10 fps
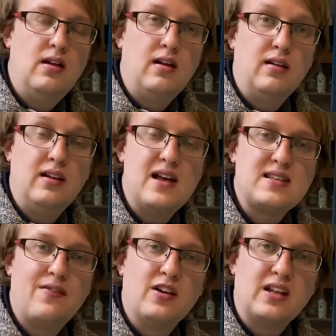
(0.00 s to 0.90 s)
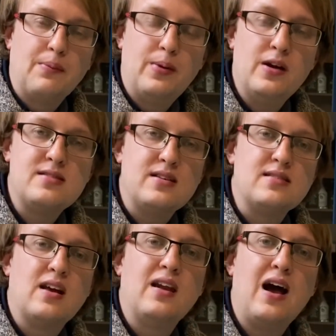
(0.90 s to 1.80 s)
Let's have a look at the purses
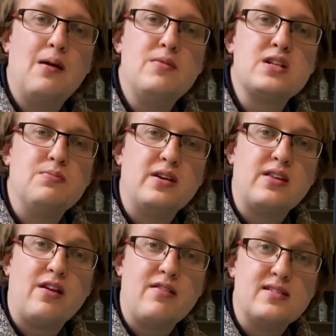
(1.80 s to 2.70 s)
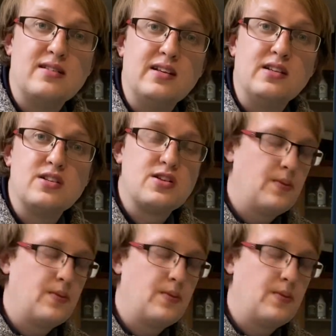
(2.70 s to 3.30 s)
and how much money there is in each.